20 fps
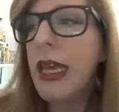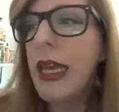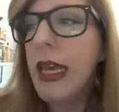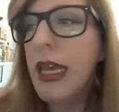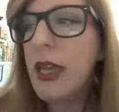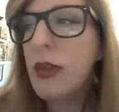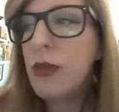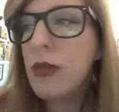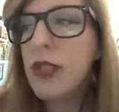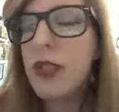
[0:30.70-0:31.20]

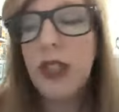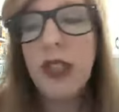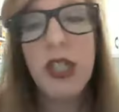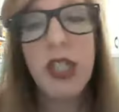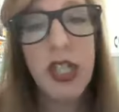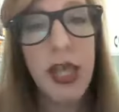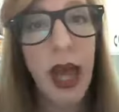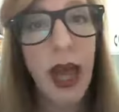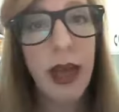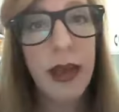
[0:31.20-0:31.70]
It was
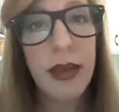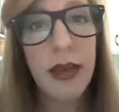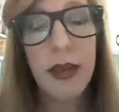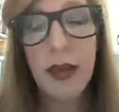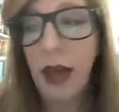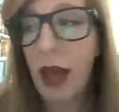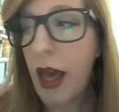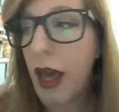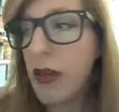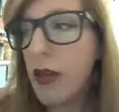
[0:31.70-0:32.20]
Jacques,
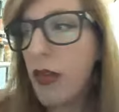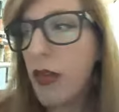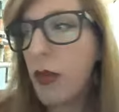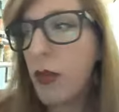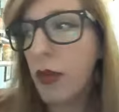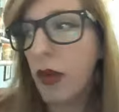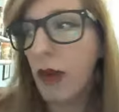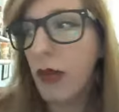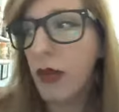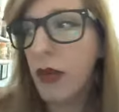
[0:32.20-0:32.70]
another
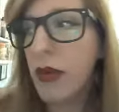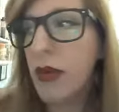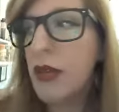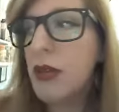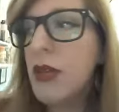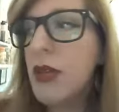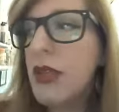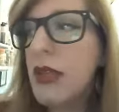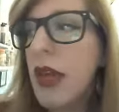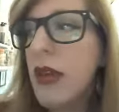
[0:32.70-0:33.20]
brother,
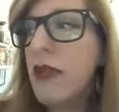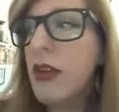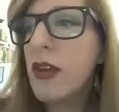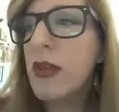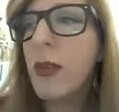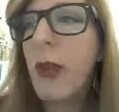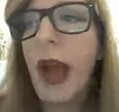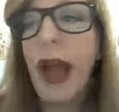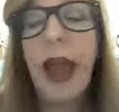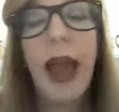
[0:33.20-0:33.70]
who
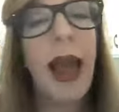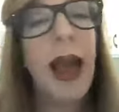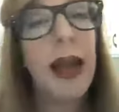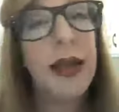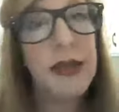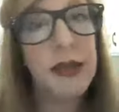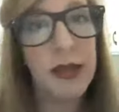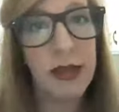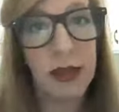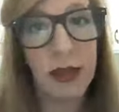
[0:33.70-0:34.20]
discovered by
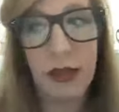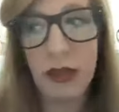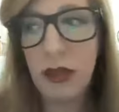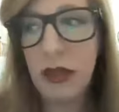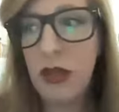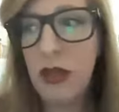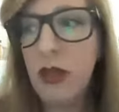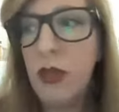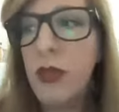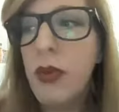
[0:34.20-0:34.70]

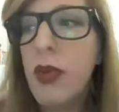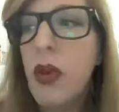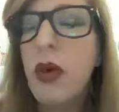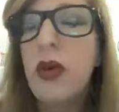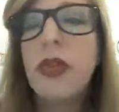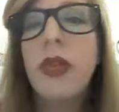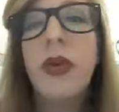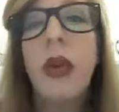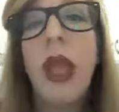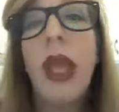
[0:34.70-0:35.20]
accident the
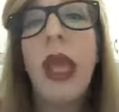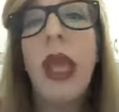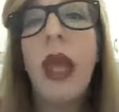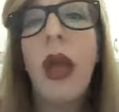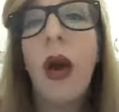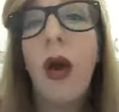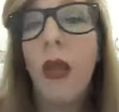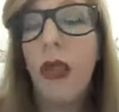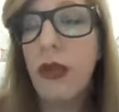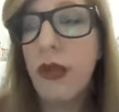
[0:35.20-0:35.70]

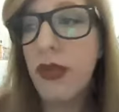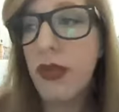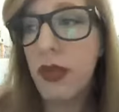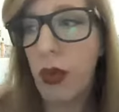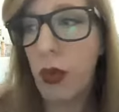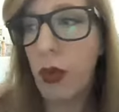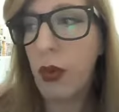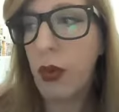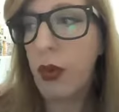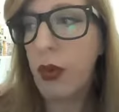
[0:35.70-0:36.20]
Boulangerie on the
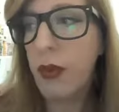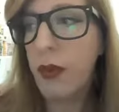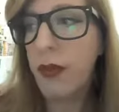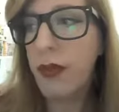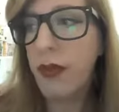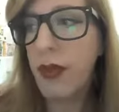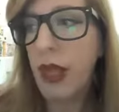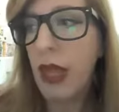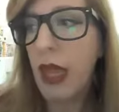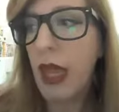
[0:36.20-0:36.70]
Saône.
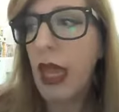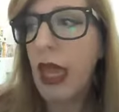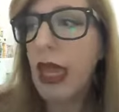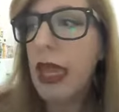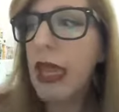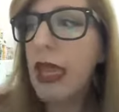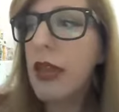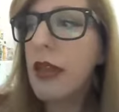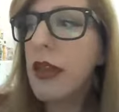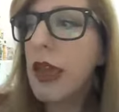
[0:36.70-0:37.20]

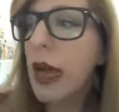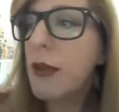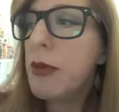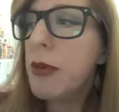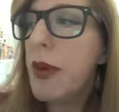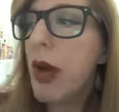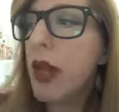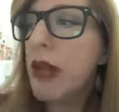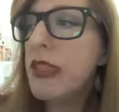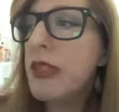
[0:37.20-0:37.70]
He had come
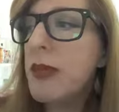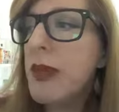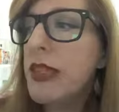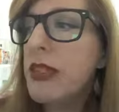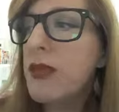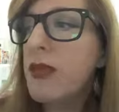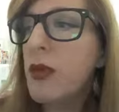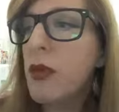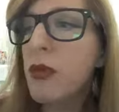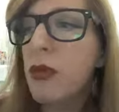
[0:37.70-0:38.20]
upon a
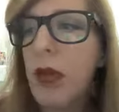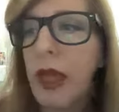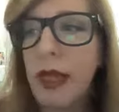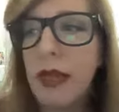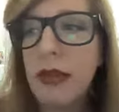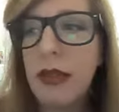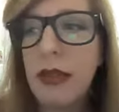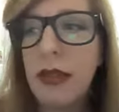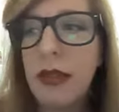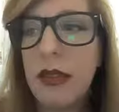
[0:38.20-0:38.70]
space for
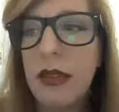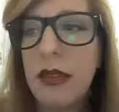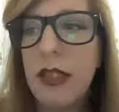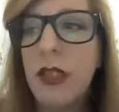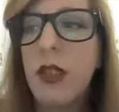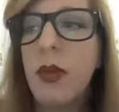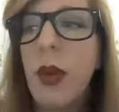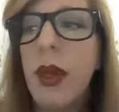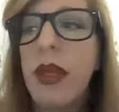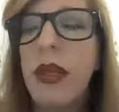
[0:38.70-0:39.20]
rent
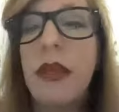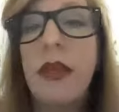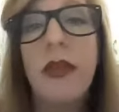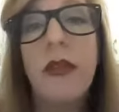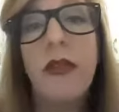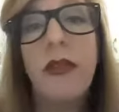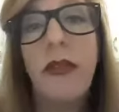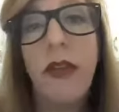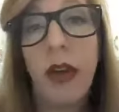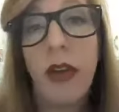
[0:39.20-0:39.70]
situated
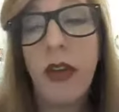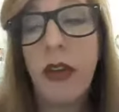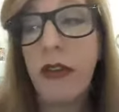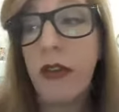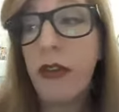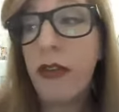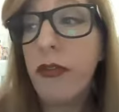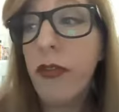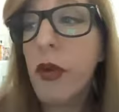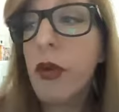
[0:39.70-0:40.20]
in front
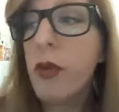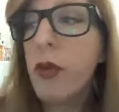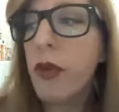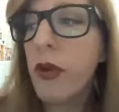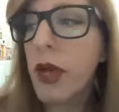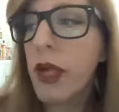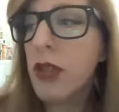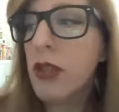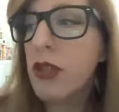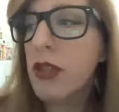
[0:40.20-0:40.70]
of a
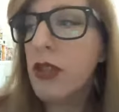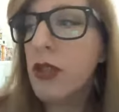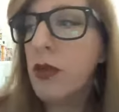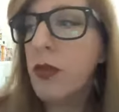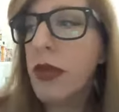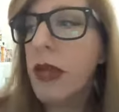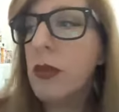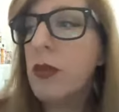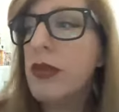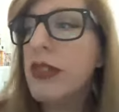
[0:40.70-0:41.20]
footbridge,
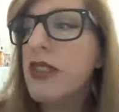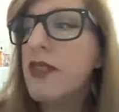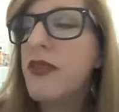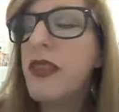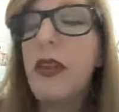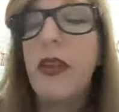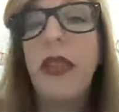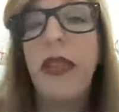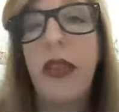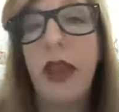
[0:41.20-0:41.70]
but it was
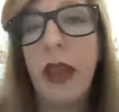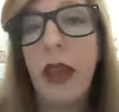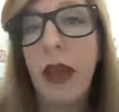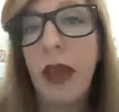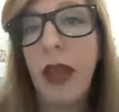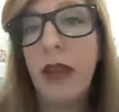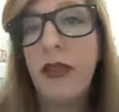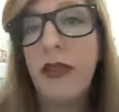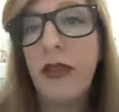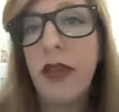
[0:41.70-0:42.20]

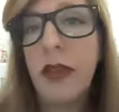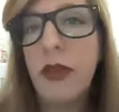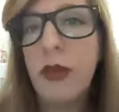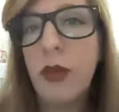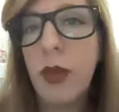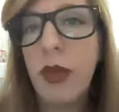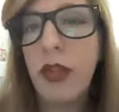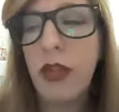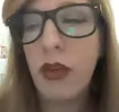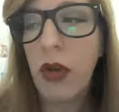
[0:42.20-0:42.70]
filthy and
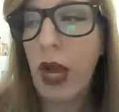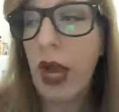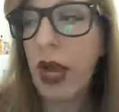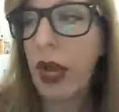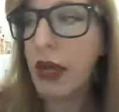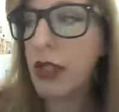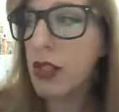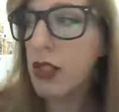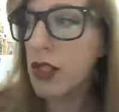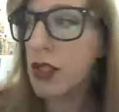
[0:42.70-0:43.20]
filled with
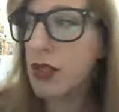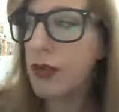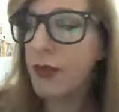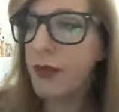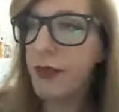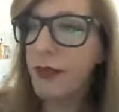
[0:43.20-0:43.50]
trash.